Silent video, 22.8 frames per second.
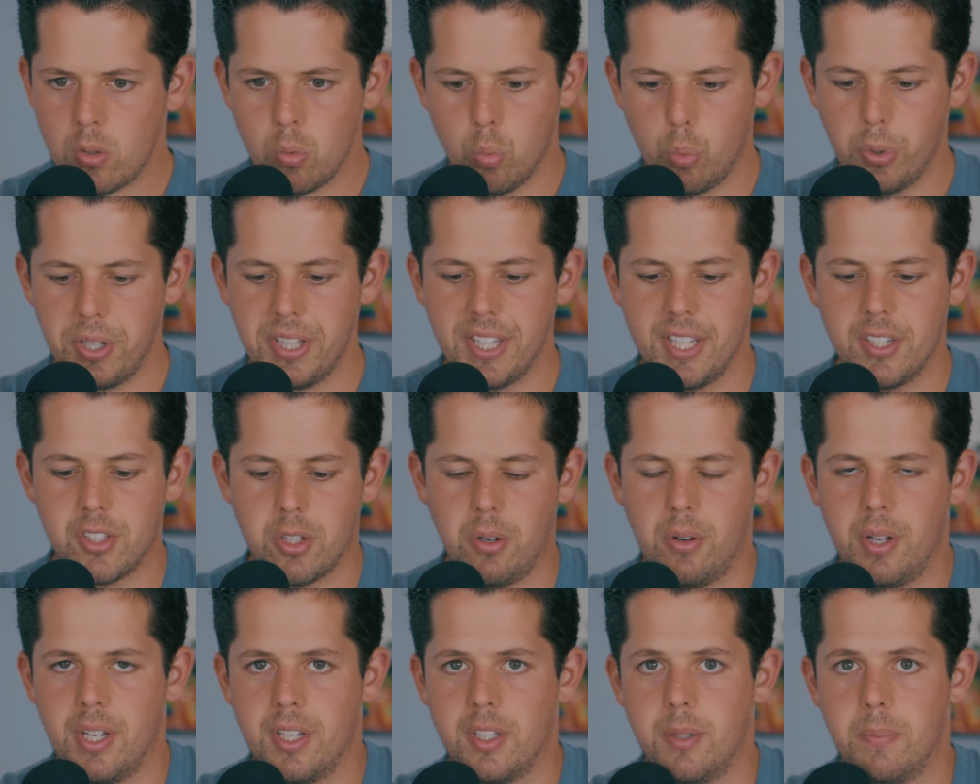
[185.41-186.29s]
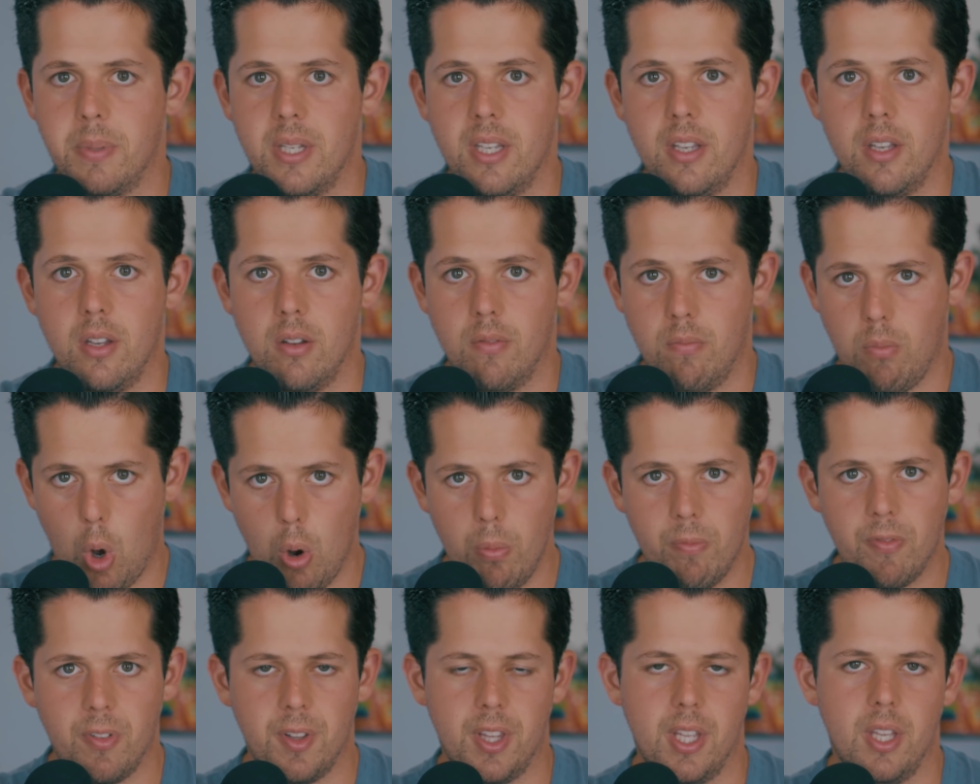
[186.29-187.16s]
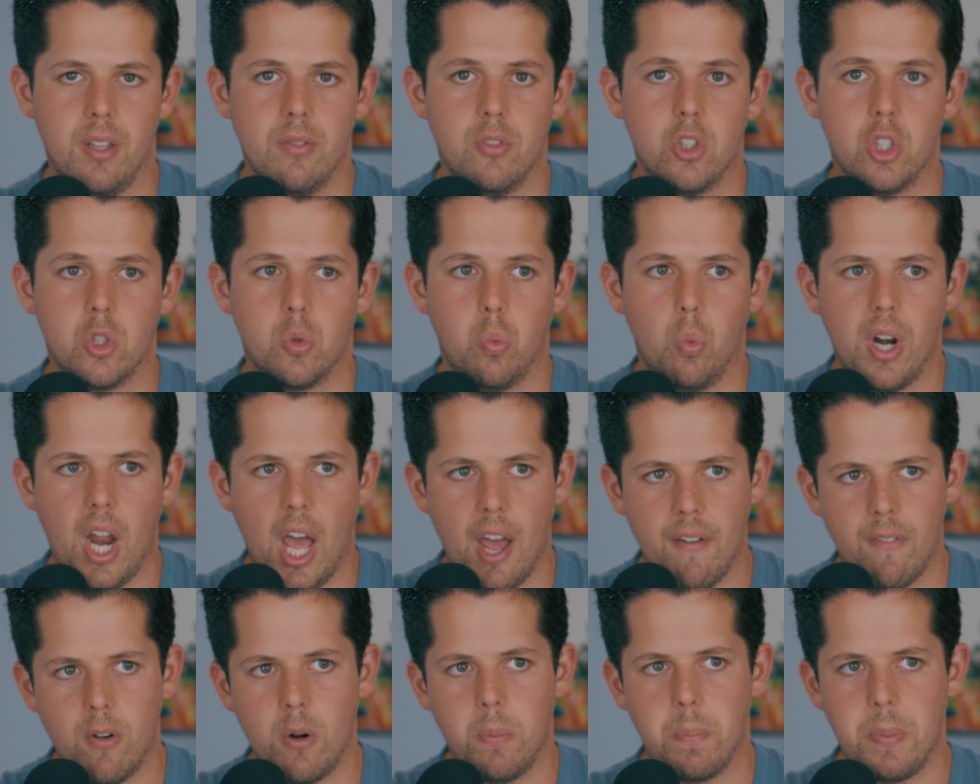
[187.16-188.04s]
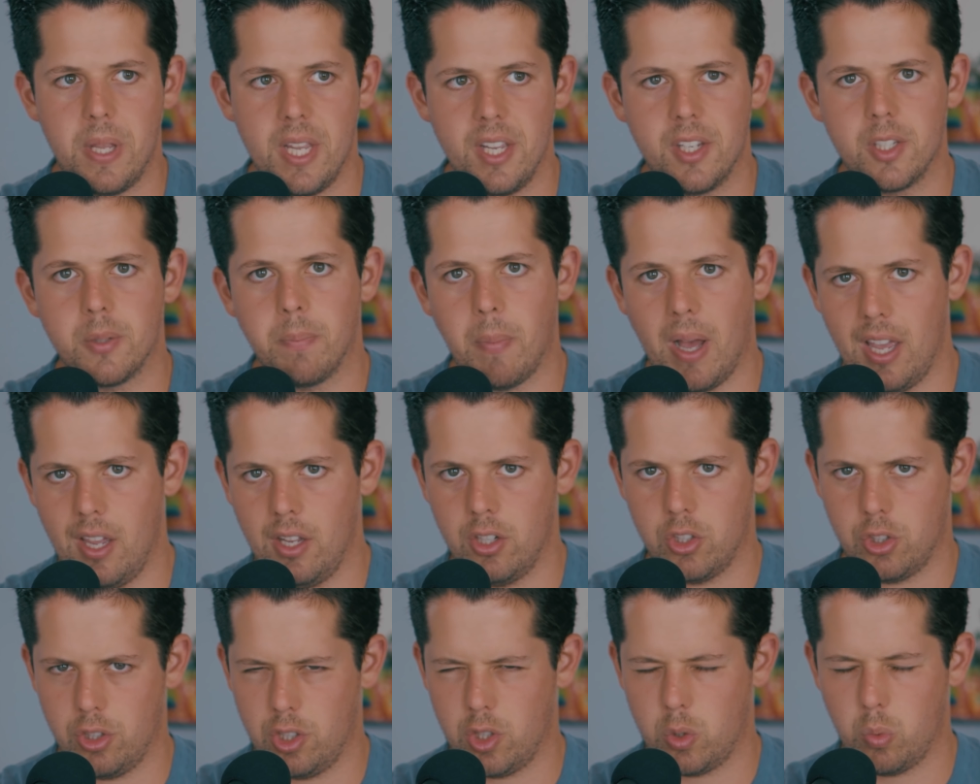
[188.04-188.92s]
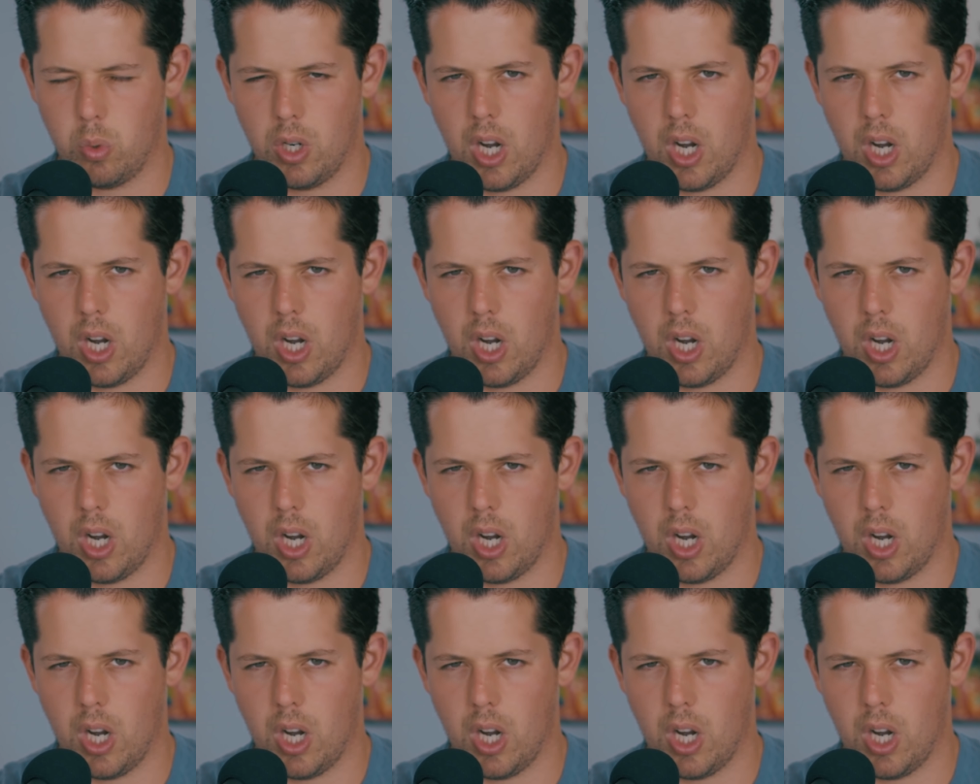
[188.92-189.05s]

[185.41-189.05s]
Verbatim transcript: really it's going to be hopefully just whatever piques my interest,